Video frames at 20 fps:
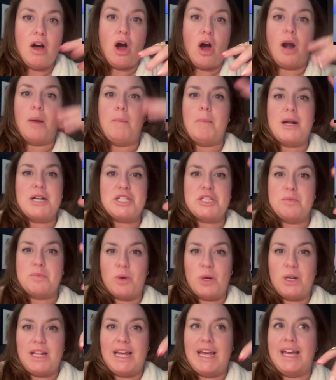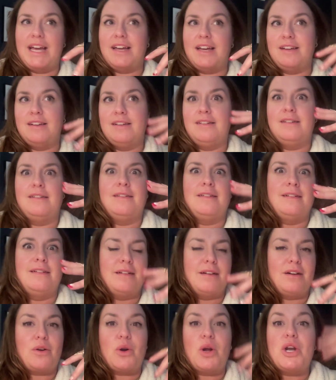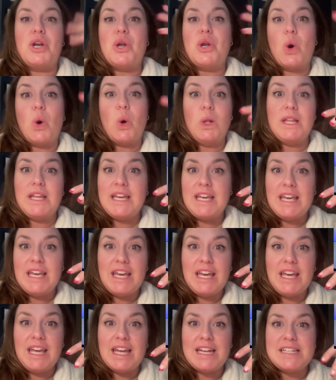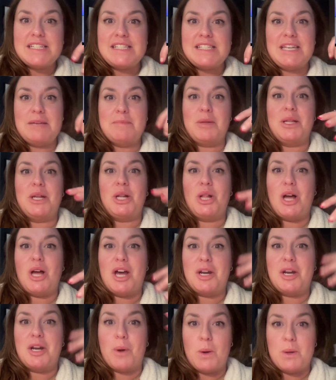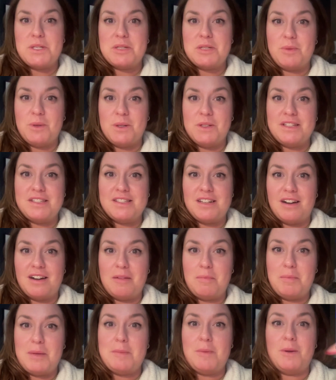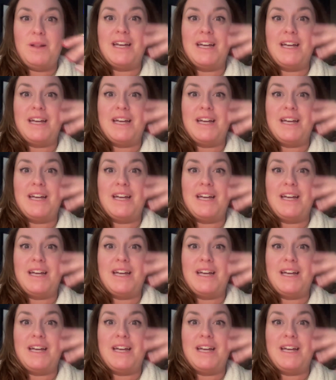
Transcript: are much more like granola and seem a little unapproachable to certain people.